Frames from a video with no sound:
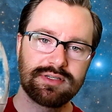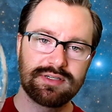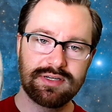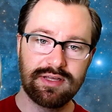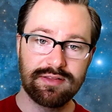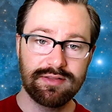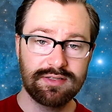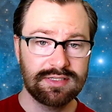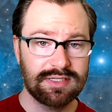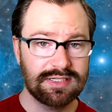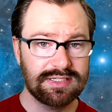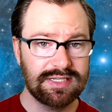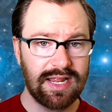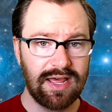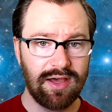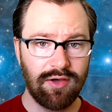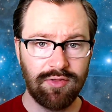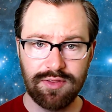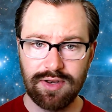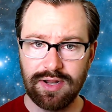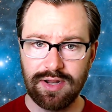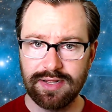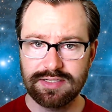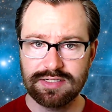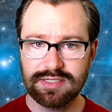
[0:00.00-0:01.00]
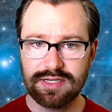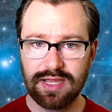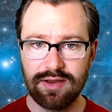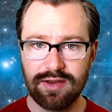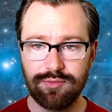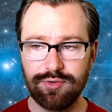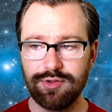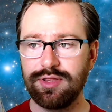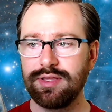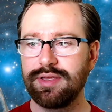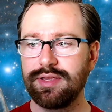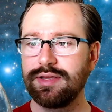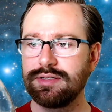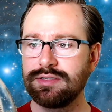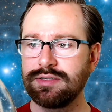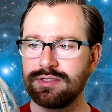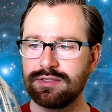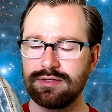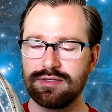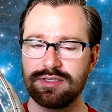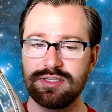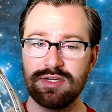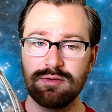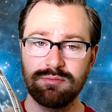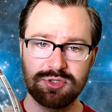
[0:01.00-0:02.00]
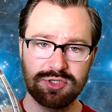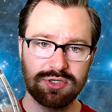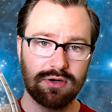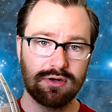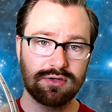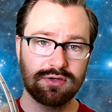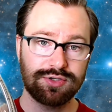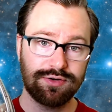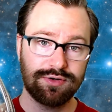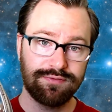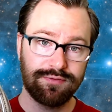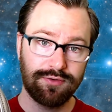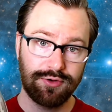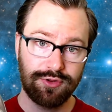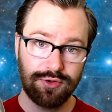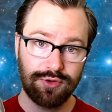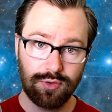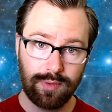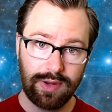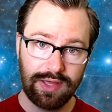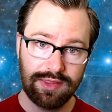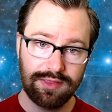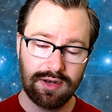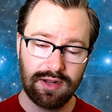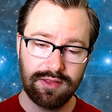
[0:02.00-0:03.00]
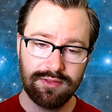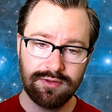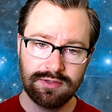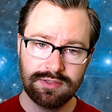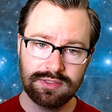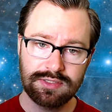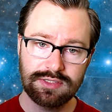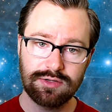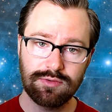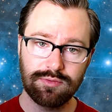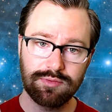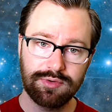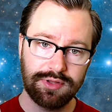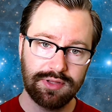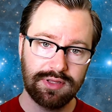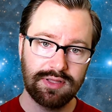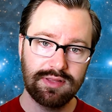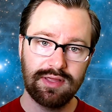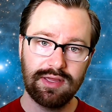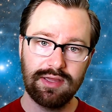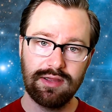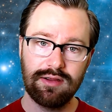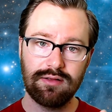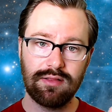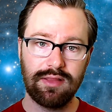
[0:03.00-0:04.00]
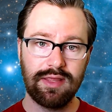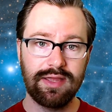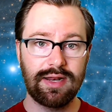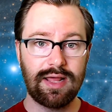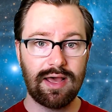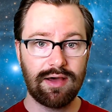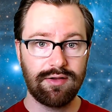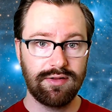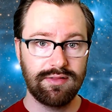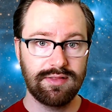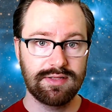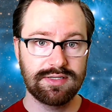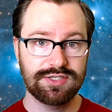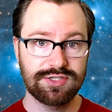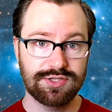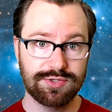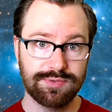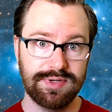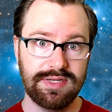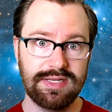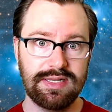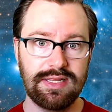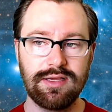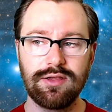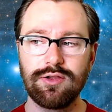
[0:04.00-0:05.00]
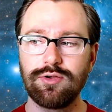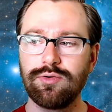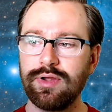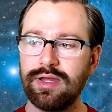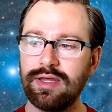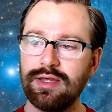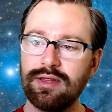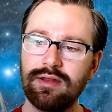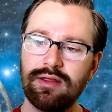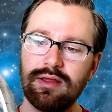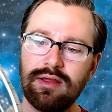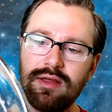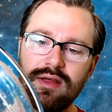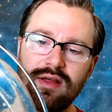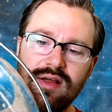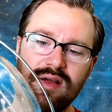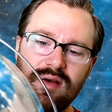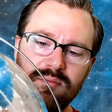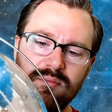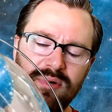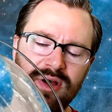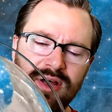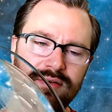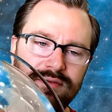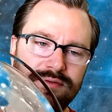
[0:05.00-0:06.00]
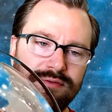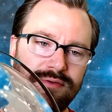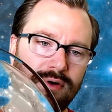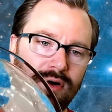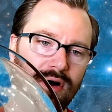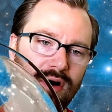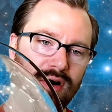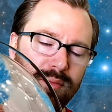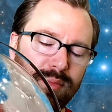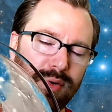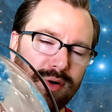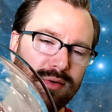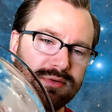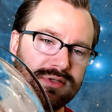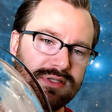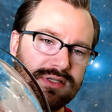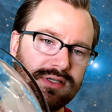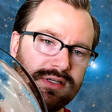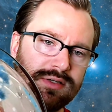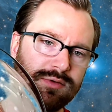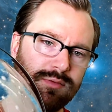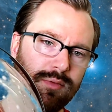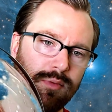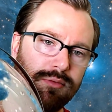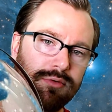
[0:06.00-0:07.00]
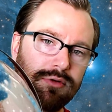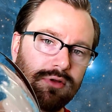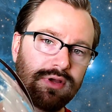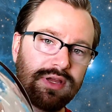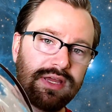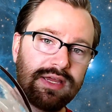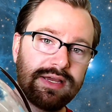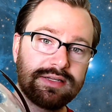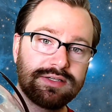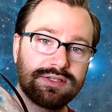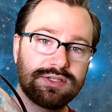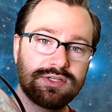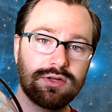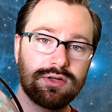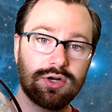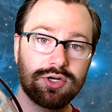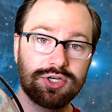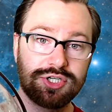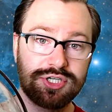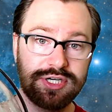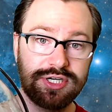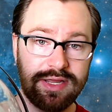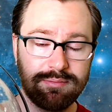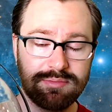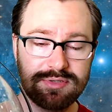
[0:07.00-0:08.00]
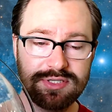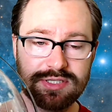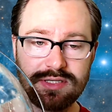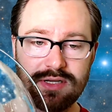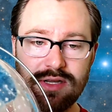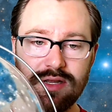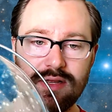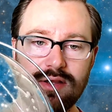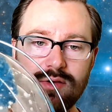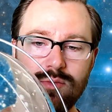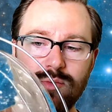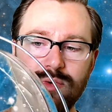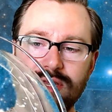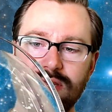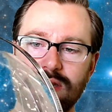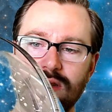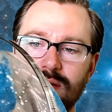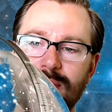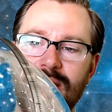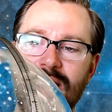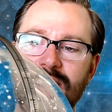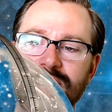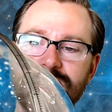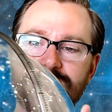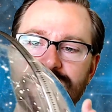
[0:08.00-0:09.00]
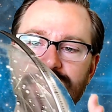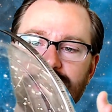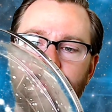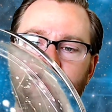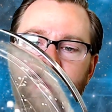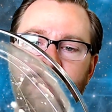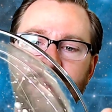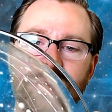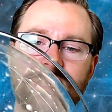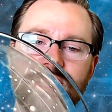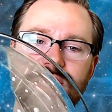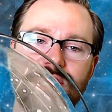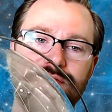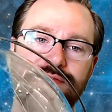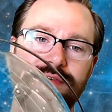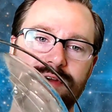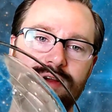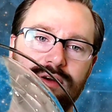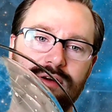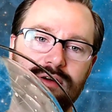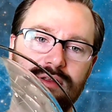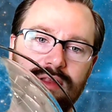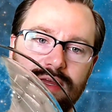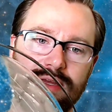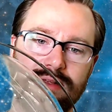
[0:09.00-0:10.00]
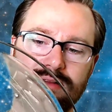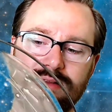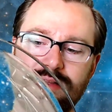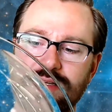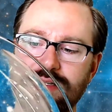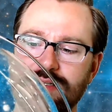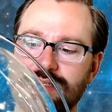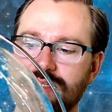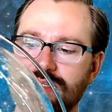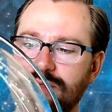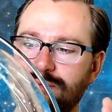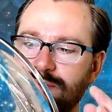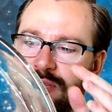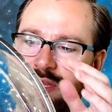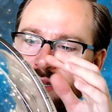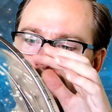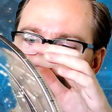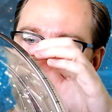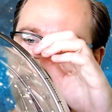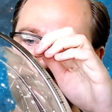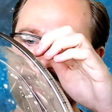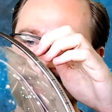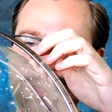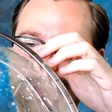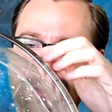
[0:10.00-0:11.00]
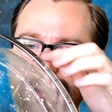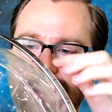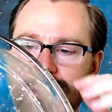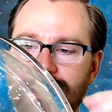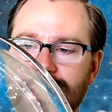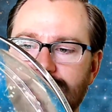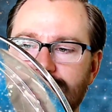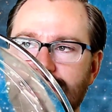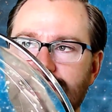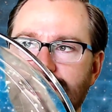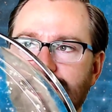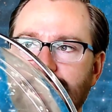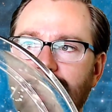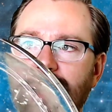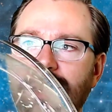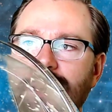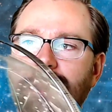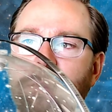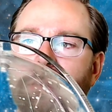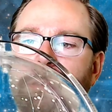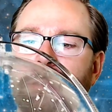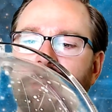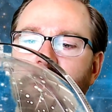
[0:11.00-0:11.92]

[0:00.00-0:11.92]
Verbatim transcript: Now this is now the night sky really is. Some stars are further away than others, so really they are laid out in this 3D grid. But for our purposes, when we're looking at star shapes, we can imagine them in a sphere like this, and we can imagine the Earth inside.